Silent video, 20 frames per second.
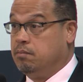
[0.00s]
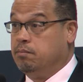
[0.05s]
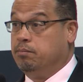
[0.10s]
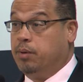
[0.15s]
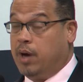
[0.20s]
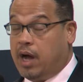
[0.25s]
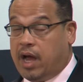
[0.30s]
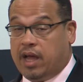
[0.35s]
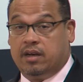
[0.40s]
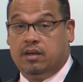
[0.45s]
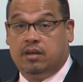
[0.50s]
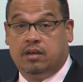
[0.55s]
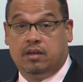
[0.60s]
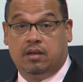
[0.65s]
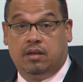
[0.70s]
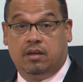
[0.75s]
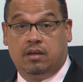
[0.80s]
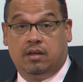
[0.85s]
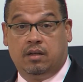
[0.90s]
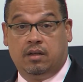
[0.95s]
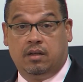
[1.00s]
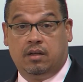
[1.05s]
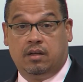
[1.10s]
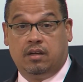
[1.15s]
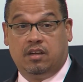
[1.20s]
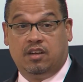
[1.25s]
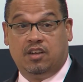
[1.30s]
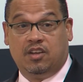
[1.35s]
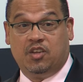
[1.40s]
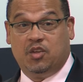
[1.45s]
But
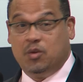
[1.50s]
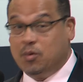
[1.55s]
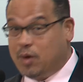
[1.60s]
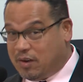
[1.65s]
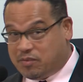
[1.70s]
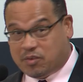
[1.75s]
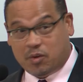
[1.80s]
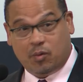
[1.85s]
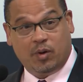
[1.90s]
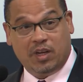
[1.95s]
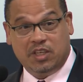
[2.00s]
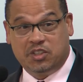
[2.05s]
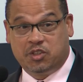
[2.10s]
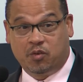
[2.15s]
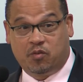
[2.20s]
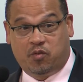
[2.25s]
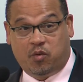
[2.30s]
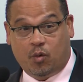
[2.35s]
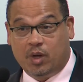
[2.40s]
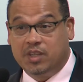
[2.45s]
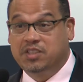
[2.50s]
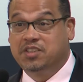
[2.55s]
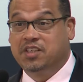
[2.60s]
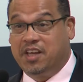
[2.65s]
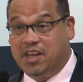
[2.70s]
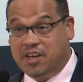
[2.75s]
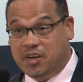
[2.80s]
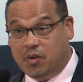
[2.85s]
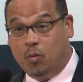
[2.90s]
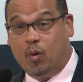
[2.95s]
you have to raise your voice
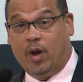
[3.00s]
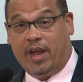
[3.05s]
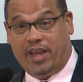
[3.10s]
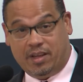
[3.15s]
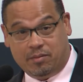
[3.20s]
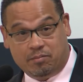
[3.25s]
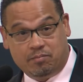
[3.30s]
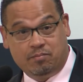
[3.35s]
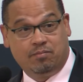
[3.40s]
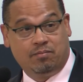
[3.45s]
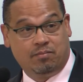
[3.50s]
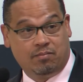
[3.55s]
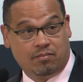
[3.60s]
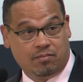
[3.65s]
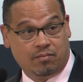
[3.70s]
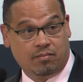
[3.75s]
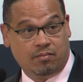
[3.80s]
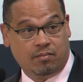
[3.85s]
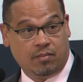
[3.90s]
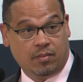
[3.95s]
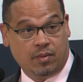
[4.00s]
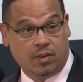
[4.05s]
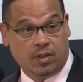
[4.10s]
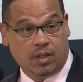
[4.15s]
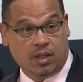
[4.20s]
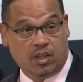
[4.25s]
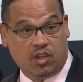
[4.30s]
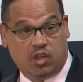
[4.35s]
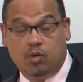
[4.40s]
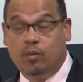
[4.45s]
anyway.
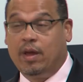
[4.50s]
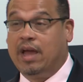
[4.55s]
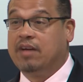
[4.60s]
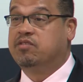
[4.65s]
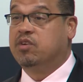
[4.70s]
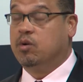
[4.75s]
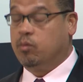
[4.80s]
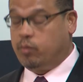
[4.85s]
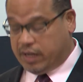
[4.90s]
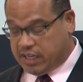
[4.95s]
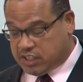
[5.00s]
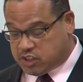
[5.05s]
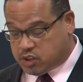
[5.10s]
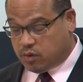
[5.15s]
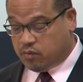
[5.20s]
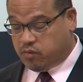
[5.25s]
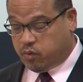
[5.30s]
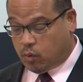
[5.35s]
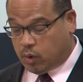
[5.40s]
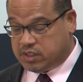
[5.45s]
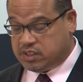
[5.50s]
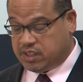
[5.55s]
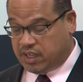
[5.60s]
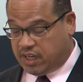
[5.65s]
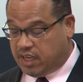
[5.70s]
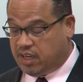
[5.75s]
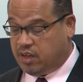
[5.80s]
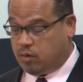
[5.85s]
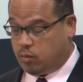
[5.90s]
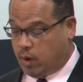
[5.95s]
You have to raise your voice
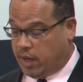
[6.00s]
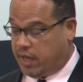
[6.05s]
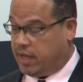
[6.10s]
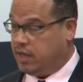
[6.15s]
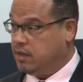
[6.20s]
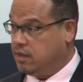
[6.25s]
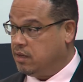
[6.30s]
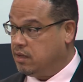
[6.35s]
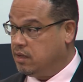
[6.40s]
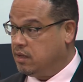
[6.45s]
anyway.